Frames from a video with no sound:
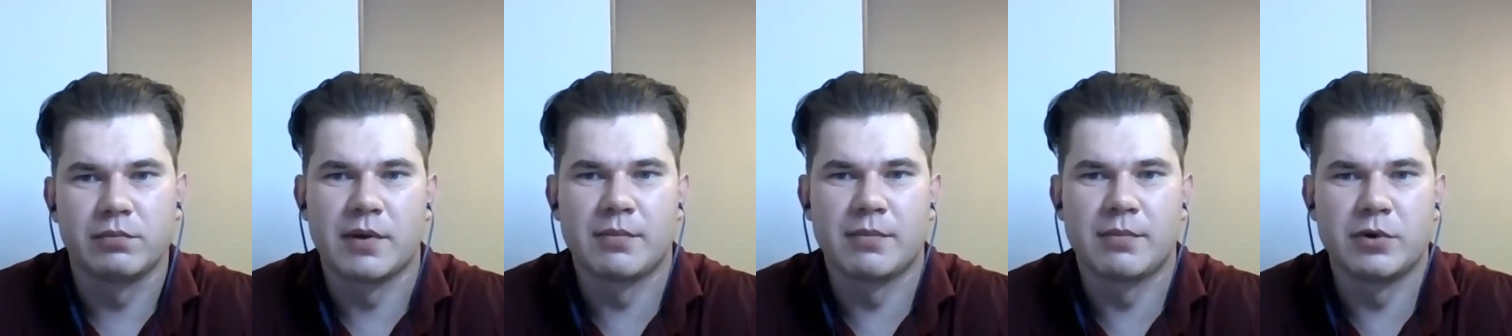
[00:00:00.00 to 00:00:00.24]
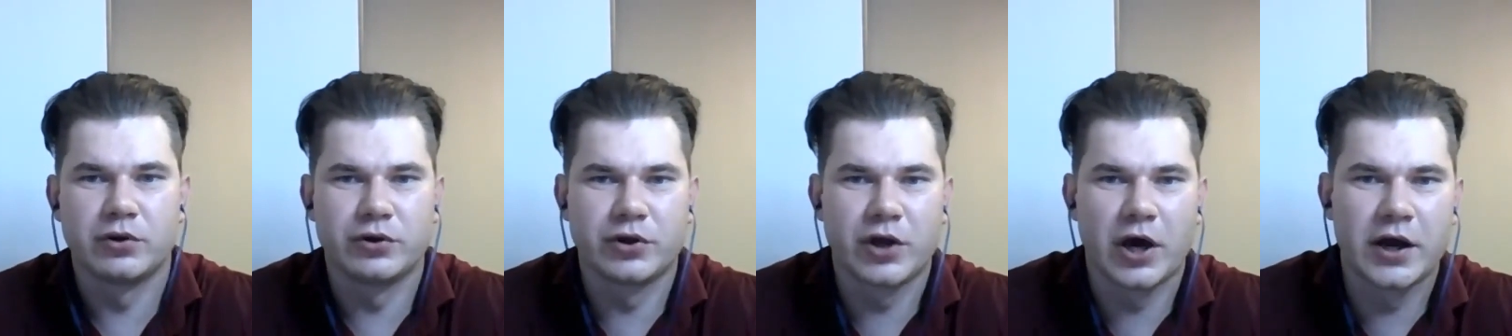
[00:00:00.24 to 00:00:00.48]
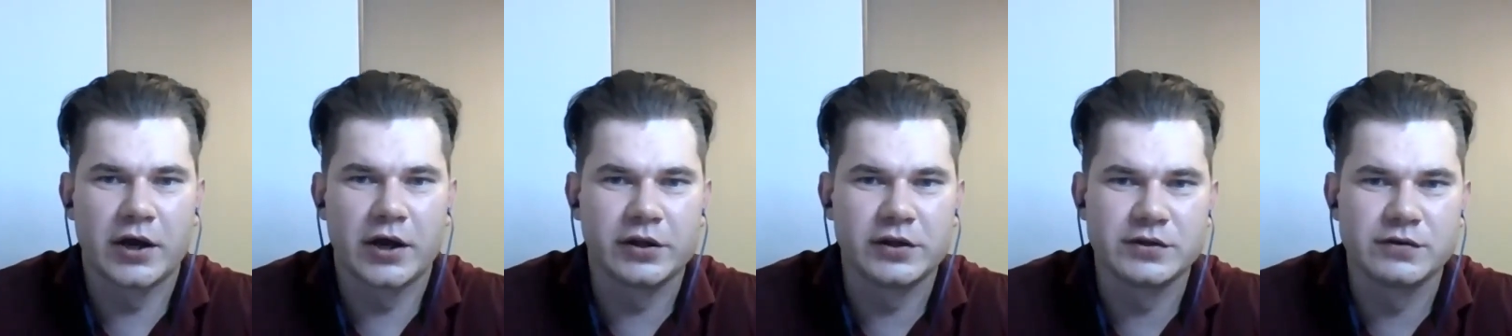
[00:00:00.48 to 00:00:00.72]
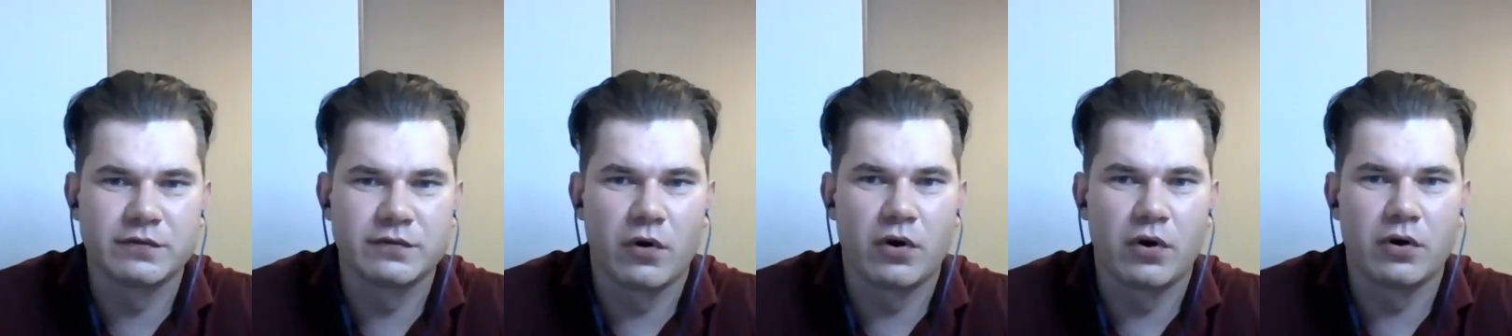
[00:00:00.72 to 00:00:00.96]
Maybe your diet
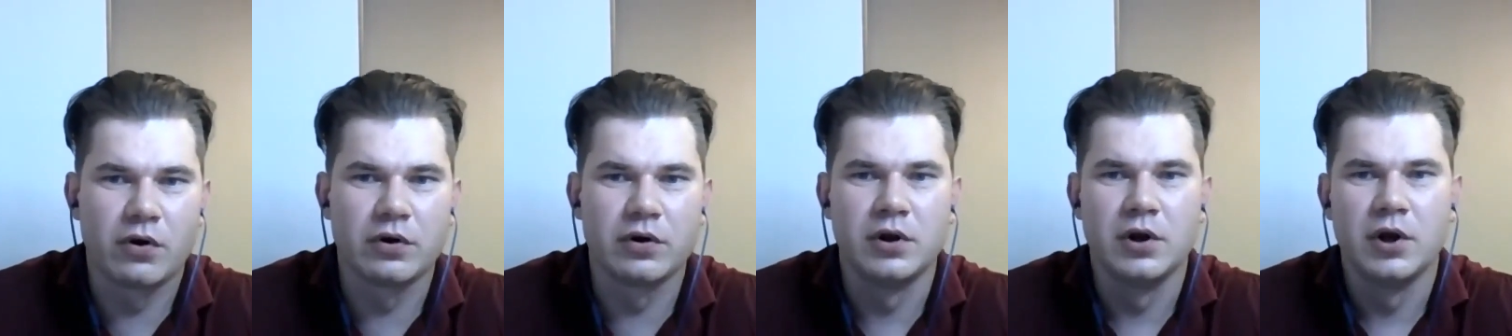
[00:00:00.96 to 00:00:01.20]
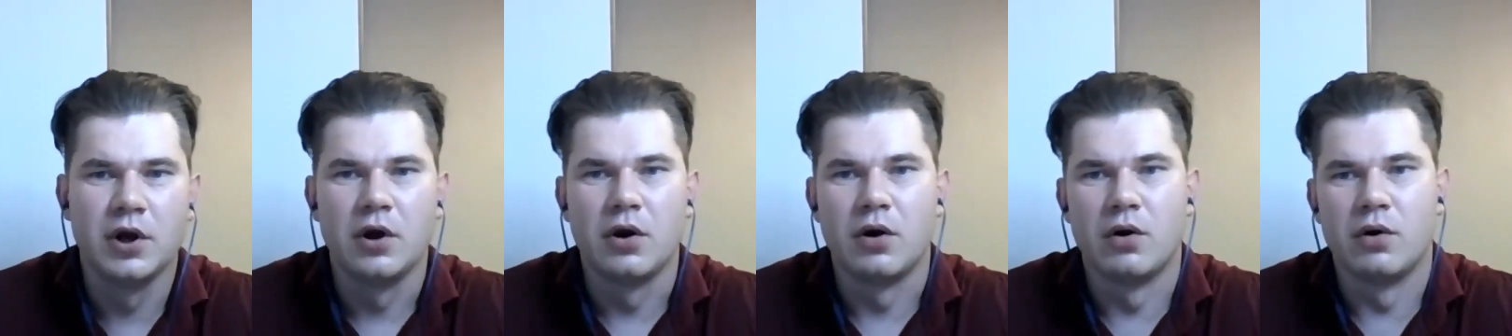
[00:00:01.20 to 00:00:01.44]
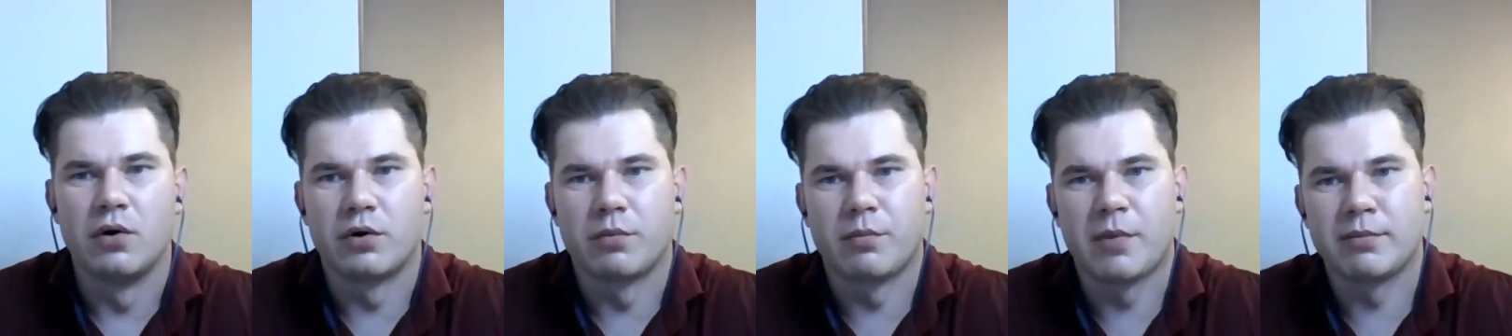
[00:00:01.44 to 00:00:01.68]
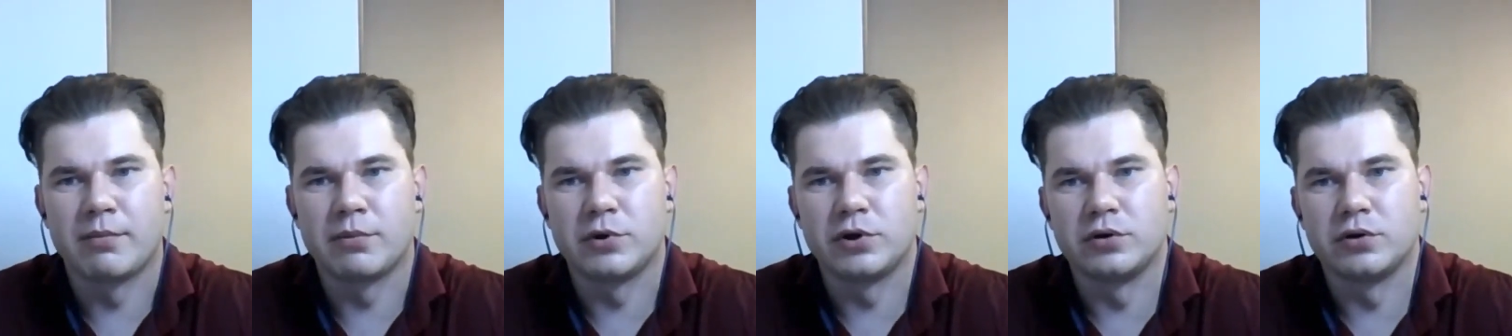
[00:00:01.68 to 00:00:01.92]
is wrong, or
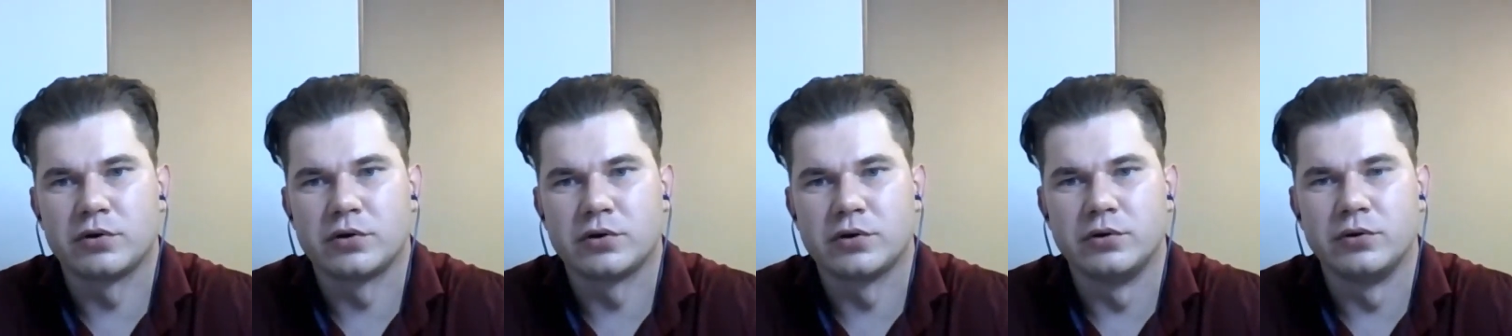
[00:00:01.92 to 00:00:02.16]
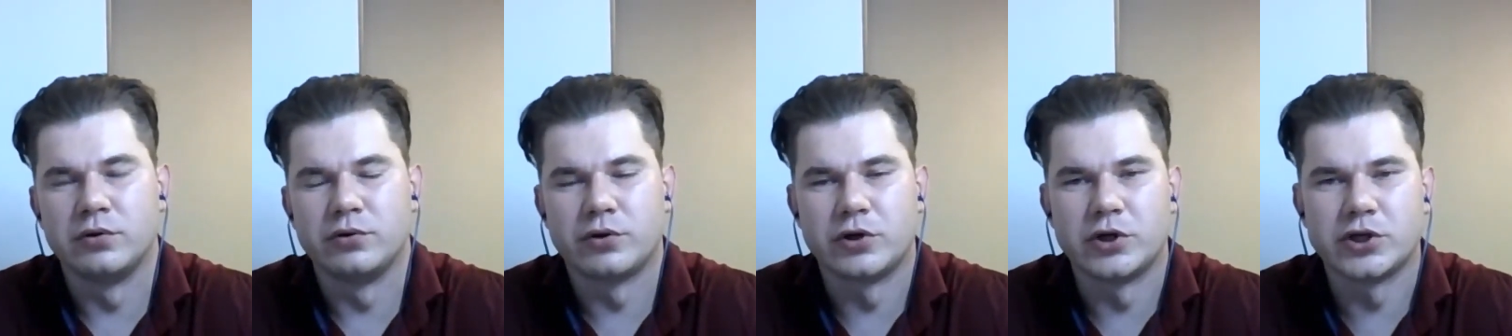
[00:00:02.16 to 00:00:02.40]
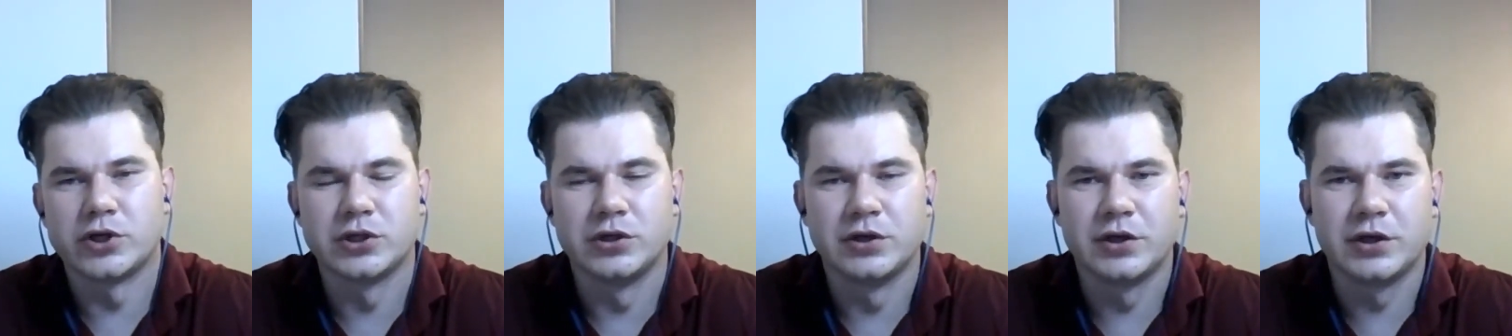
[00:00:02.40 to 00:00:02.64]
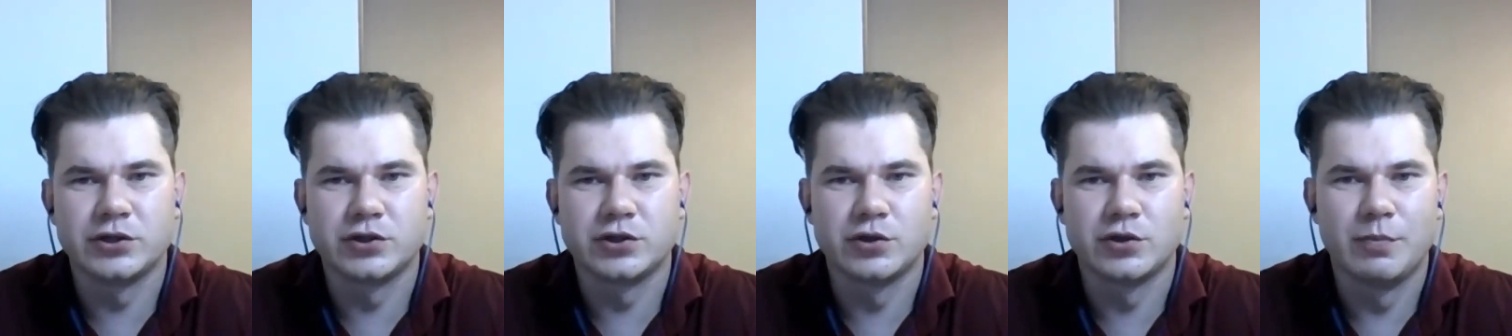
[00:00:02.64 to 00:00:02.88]
maybe your
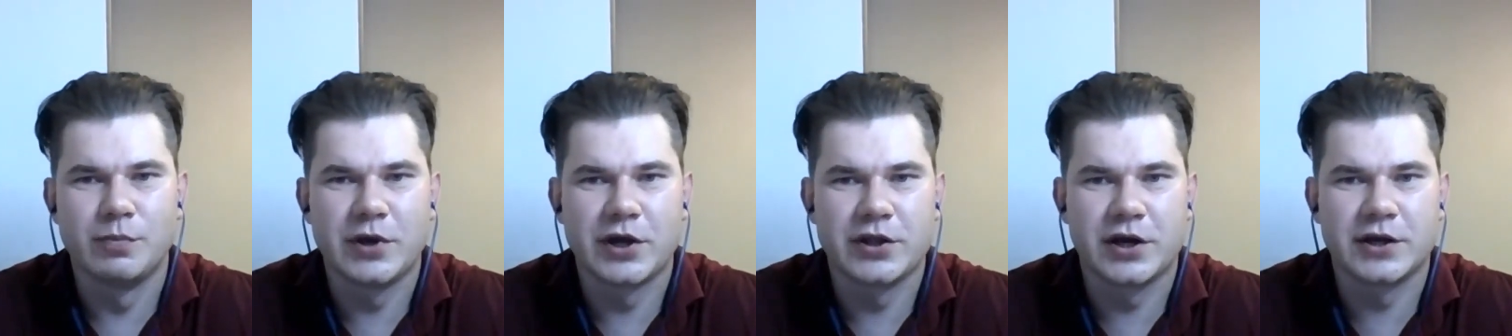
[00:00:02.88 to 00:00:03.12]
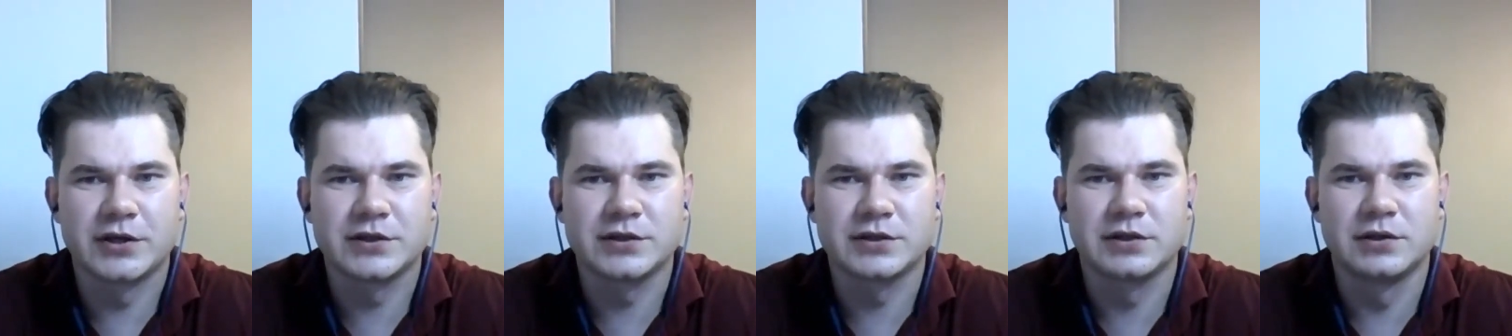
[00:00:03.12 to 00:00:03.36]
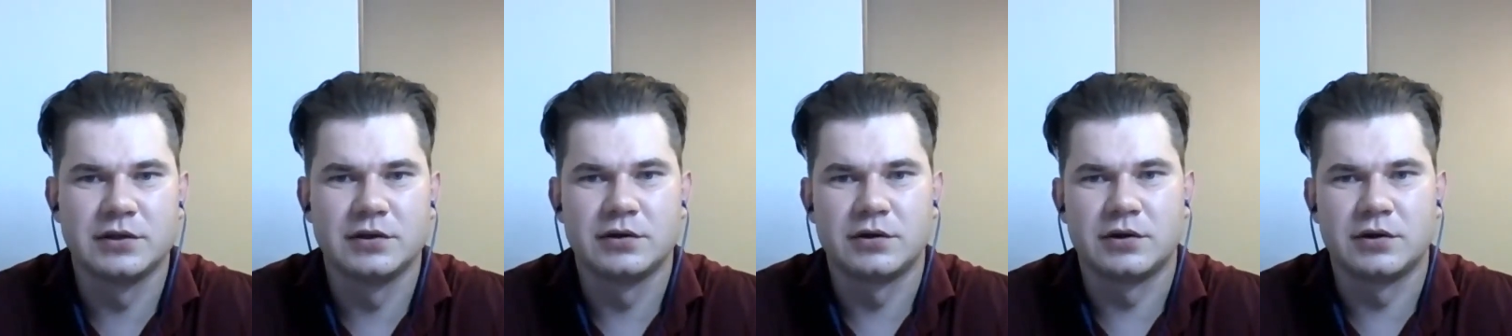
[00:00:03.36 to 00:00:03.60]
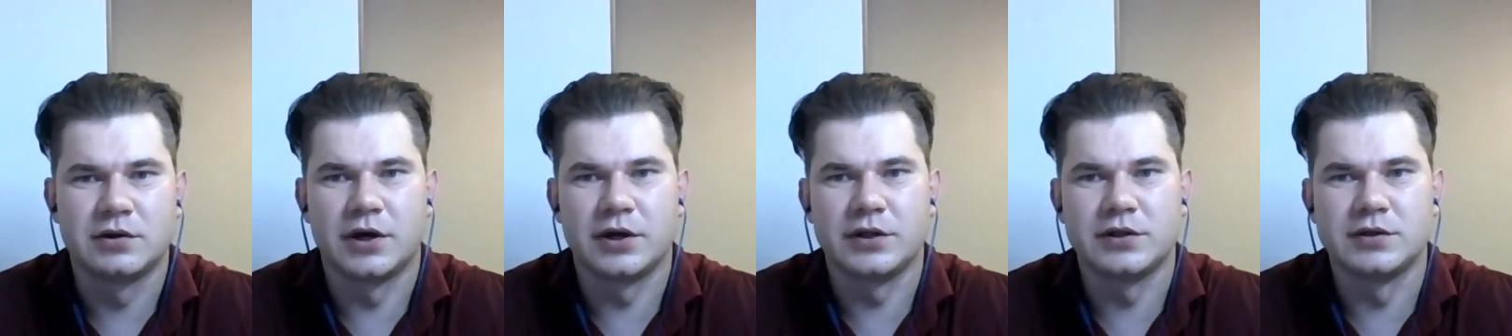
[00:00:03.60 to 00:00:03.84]
nutrition needs to be addressed,
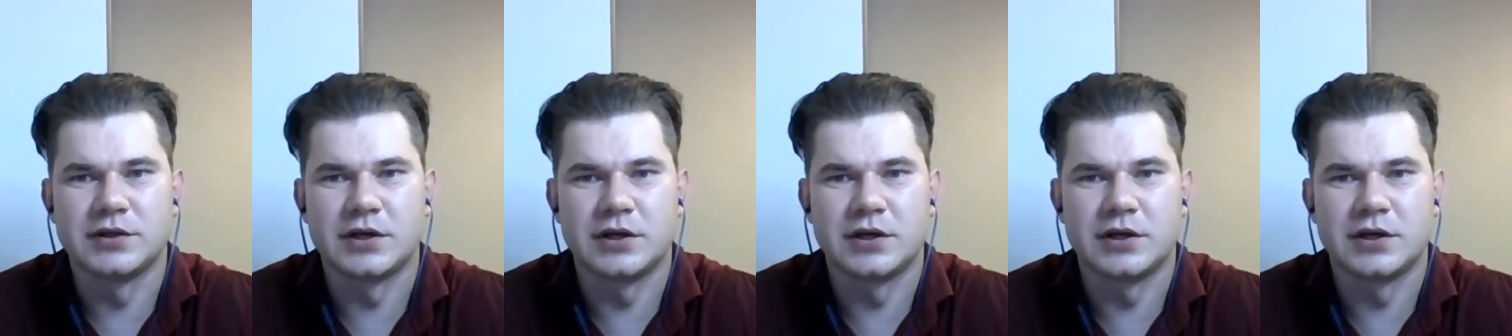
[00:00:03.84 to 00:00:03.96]
right?